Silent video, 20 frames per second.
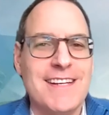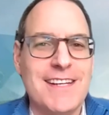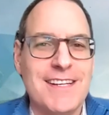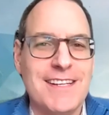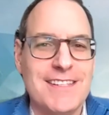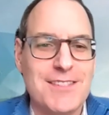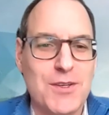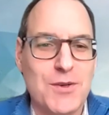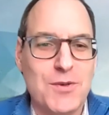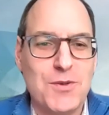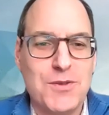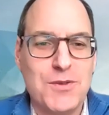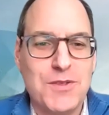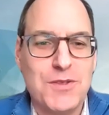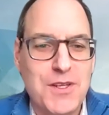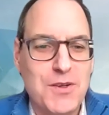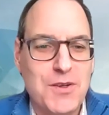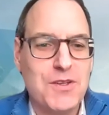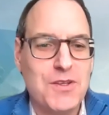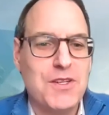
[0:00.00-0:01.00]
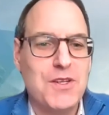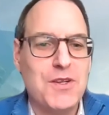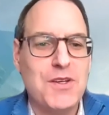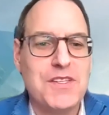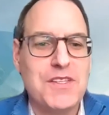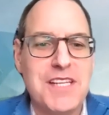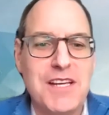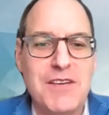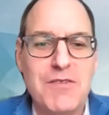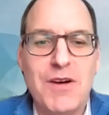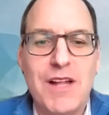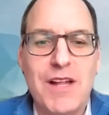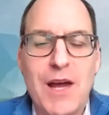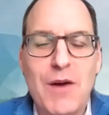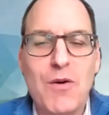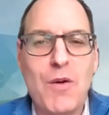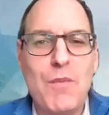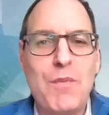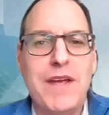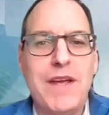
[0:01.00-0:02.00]
So New Year's Eve, well, I
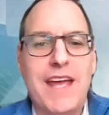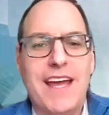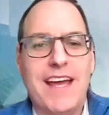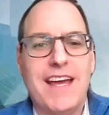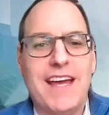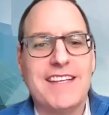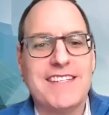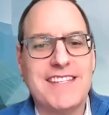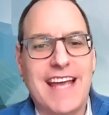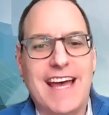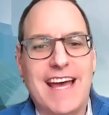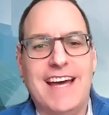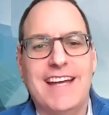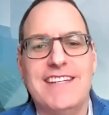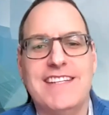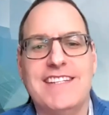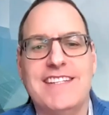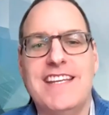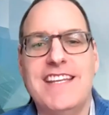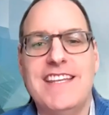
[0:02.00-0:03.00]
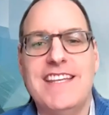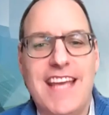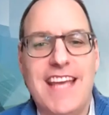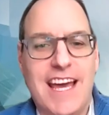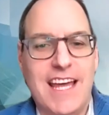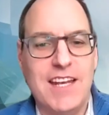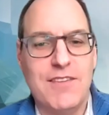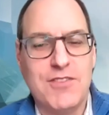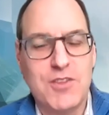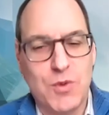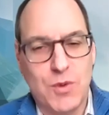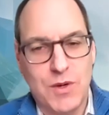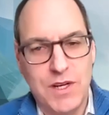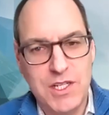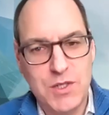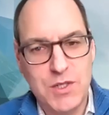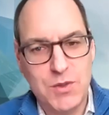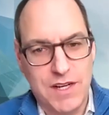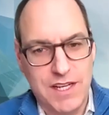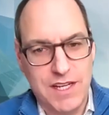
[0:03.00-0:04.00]
won't be sad to see the end of
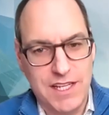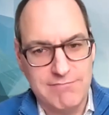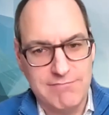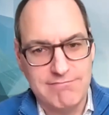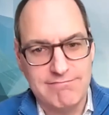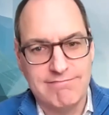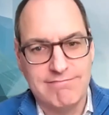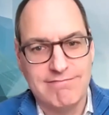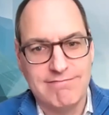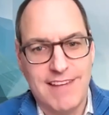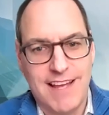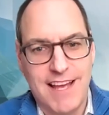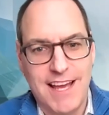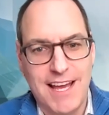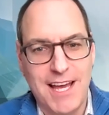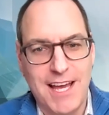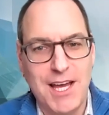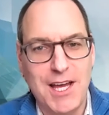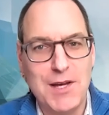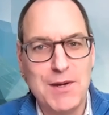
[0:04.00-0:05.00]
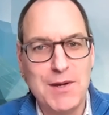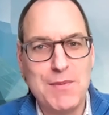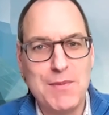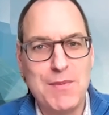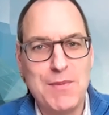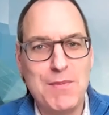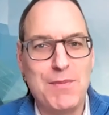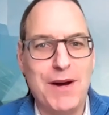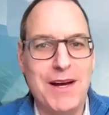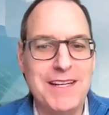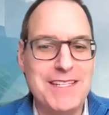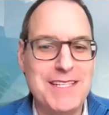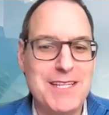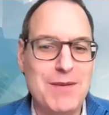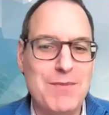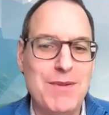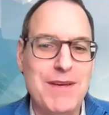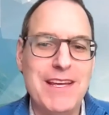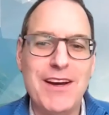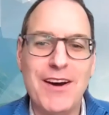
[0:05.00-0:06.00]
2020. But to
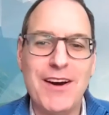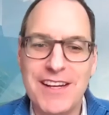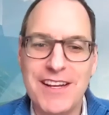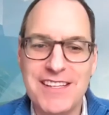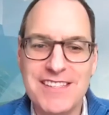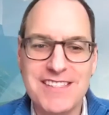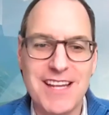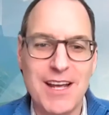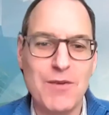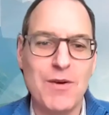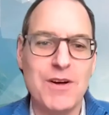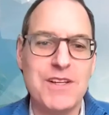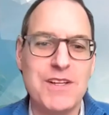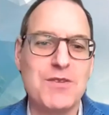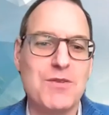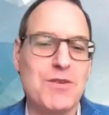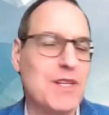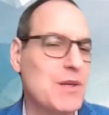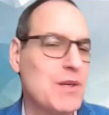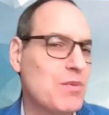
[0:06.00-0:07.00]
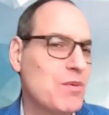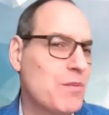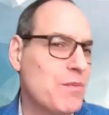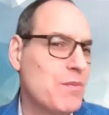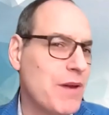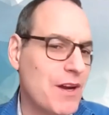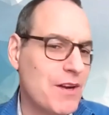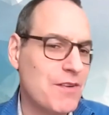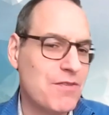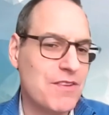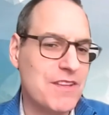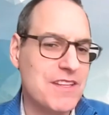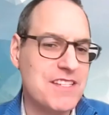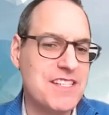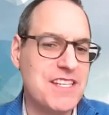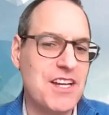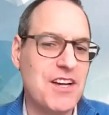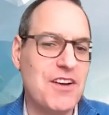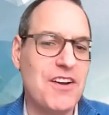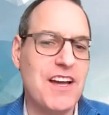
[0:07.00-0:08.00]
be honest, I wasn't really prepared for this
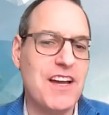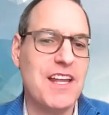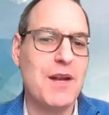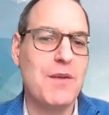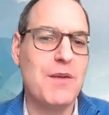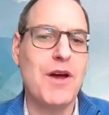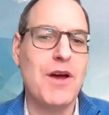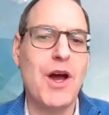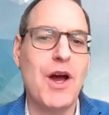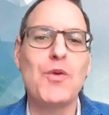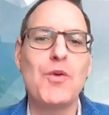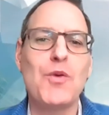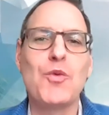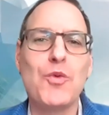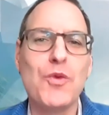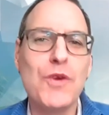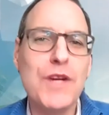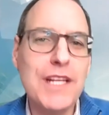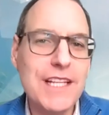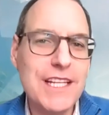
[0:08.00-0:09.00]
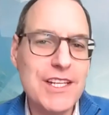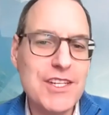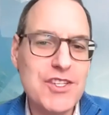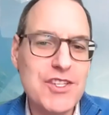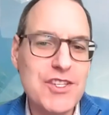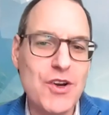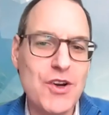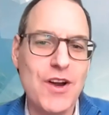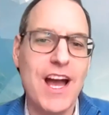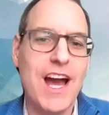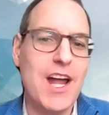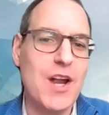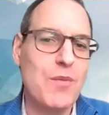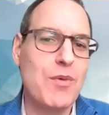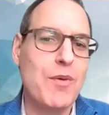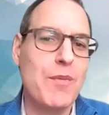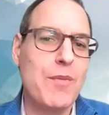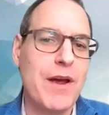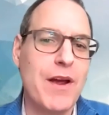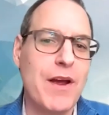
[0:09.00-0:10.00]
year, and I'm not really sure how to
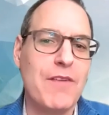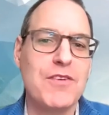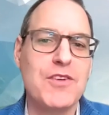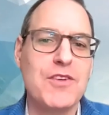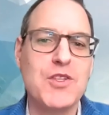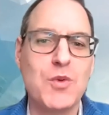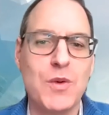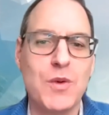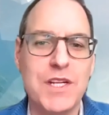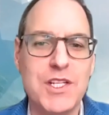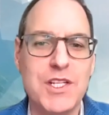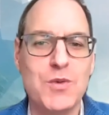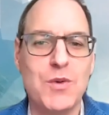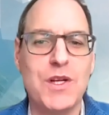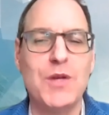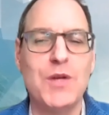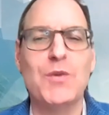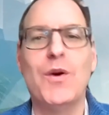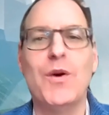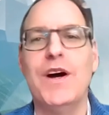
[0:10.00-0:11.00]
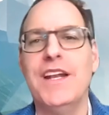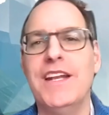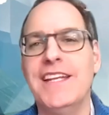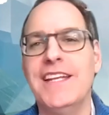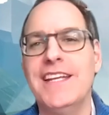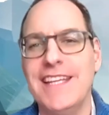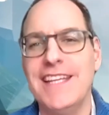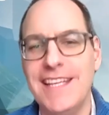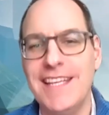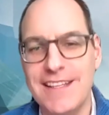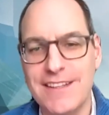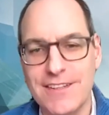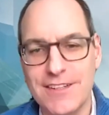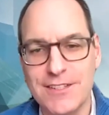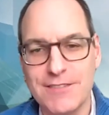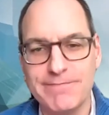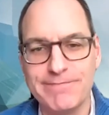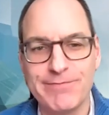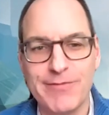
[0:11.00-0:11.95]
prepare for 2021 either.